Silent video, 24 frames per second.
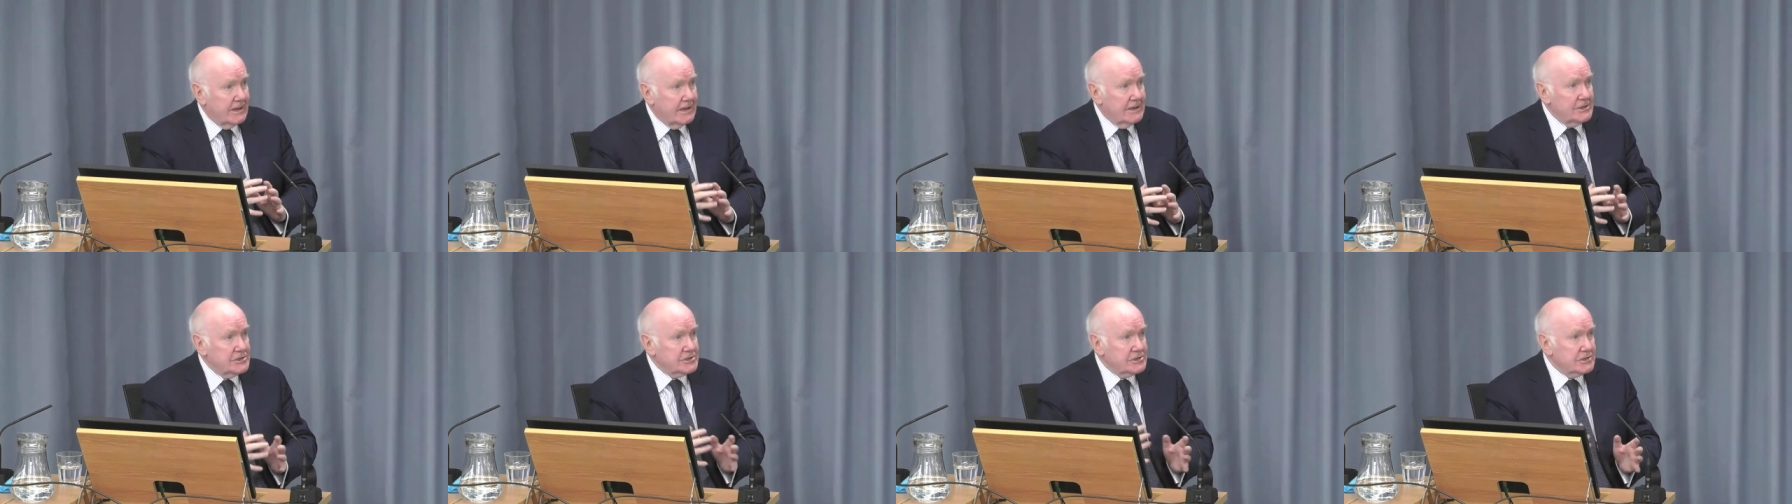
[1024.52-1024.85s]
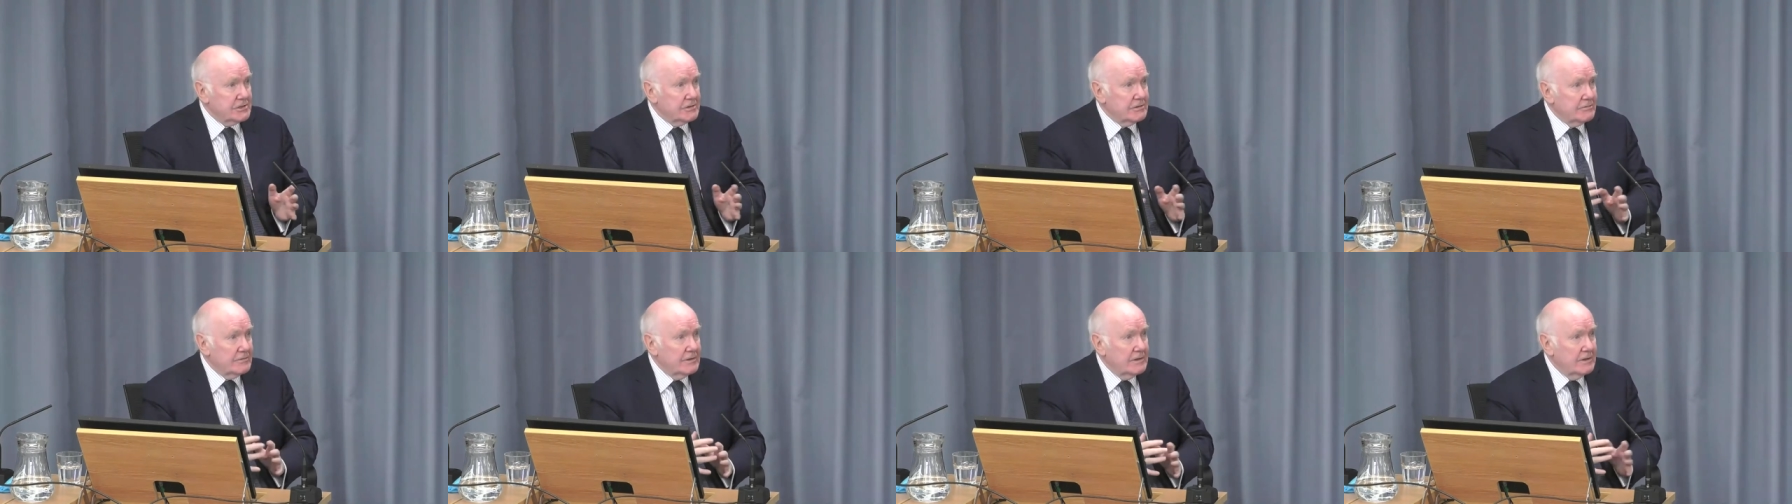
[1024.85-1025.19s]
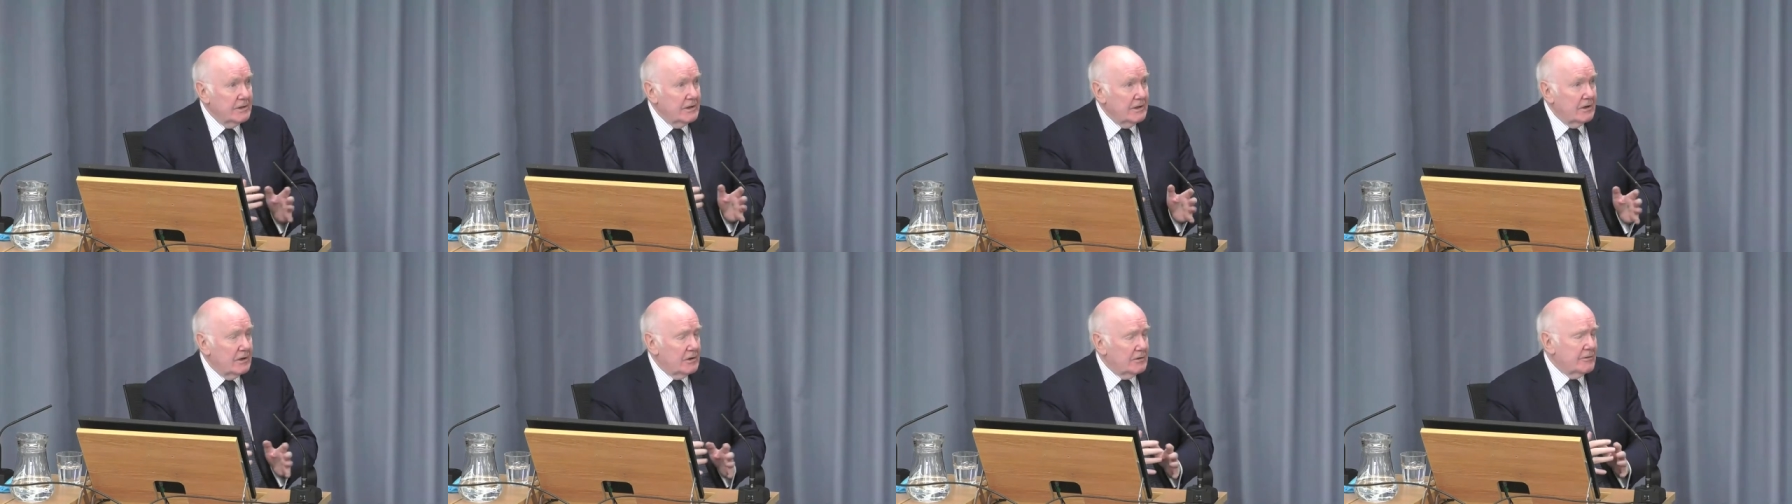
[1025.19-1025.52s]
the nature of,
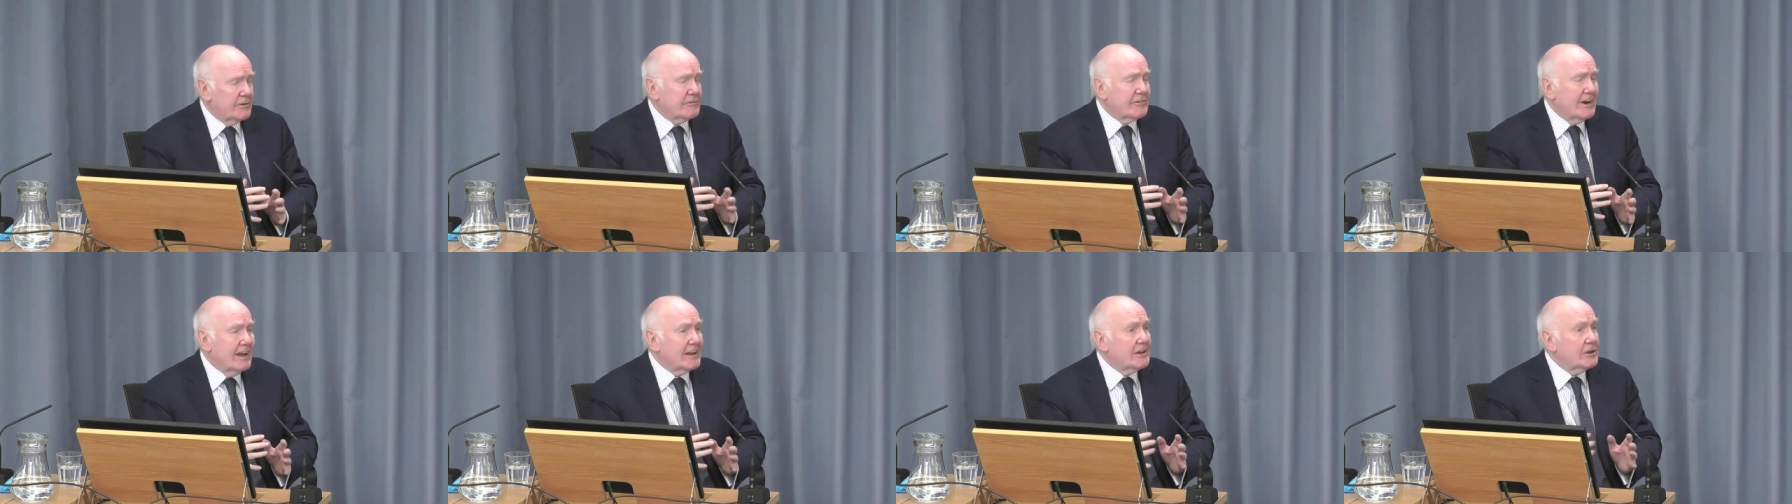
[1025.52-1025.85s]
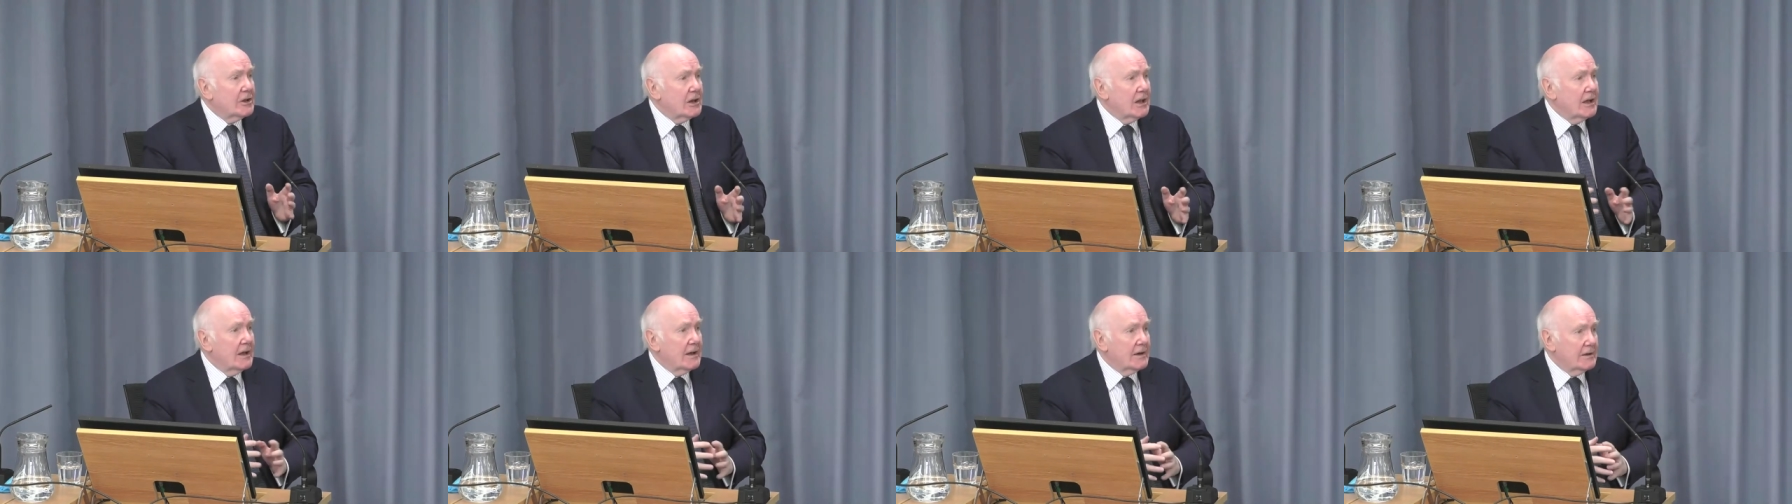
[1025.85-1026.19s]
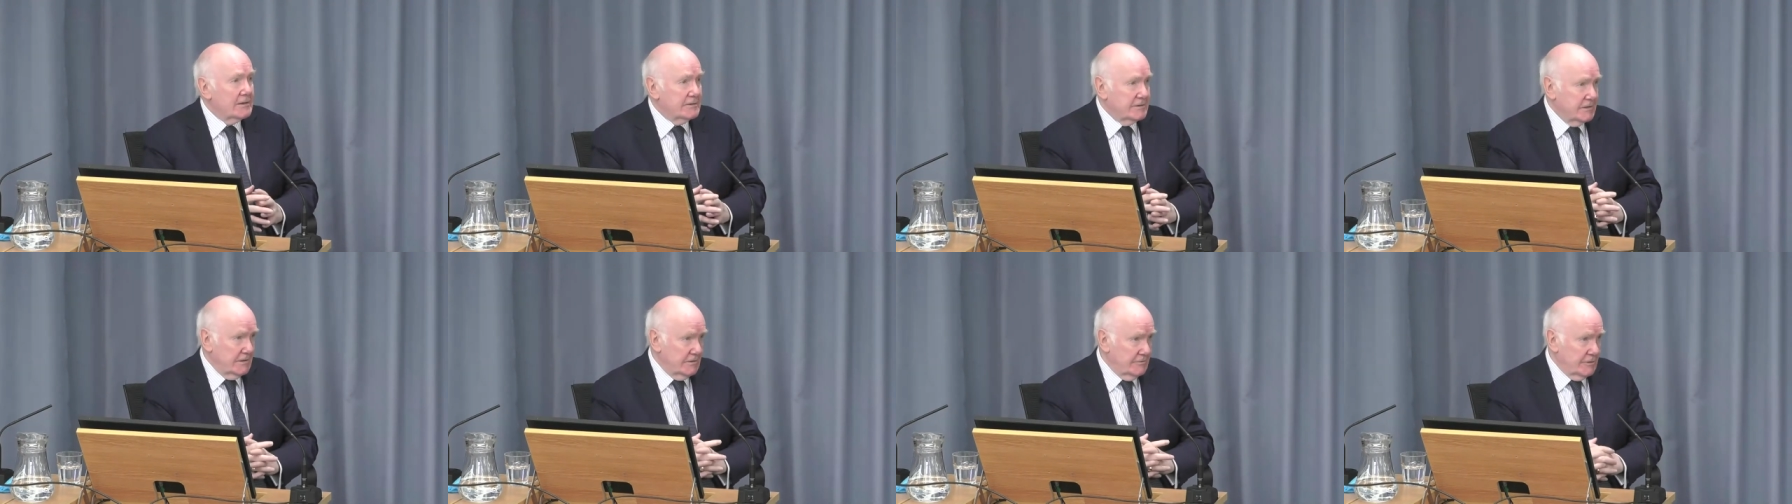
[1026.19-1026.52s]
or the
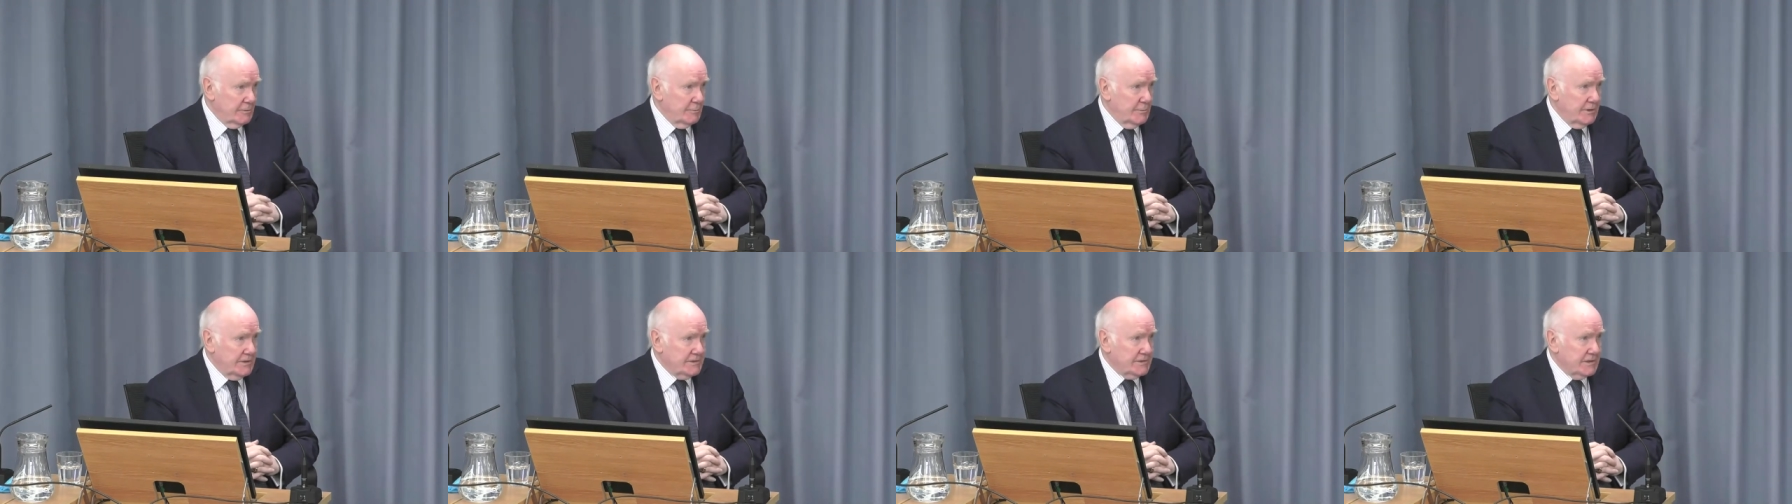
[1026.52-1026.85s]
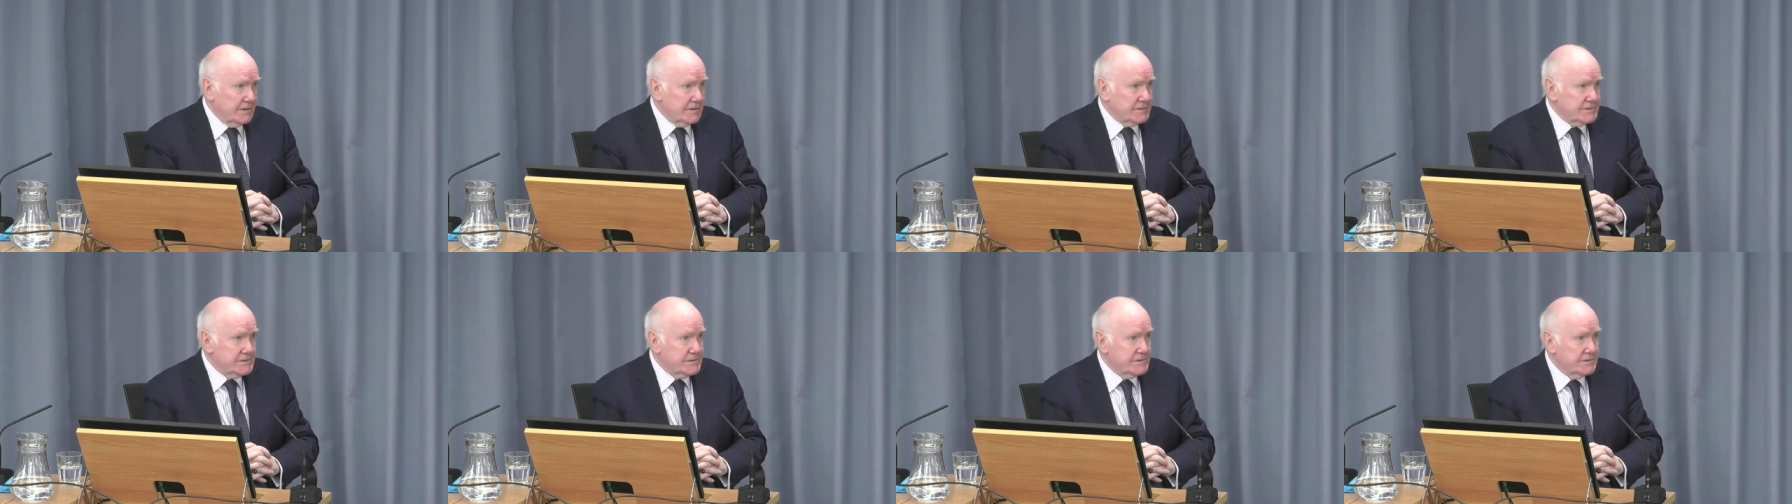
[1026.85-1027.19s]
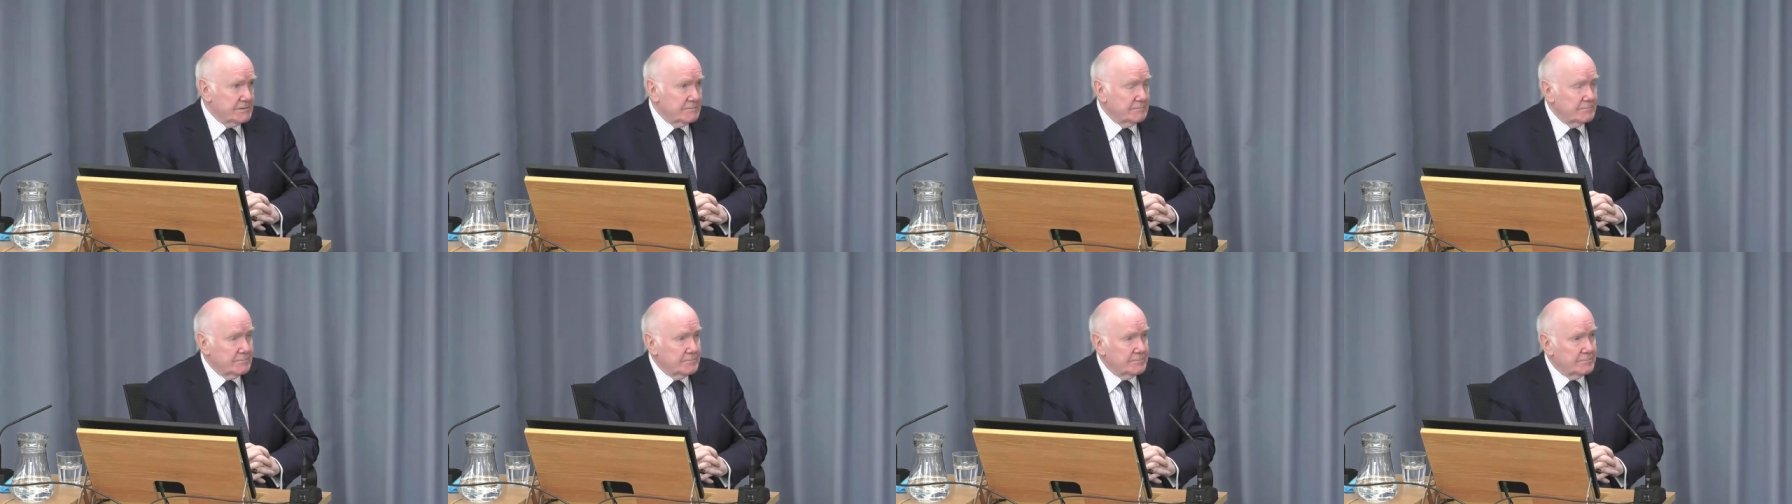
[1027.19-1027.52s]
regularity of our meetings.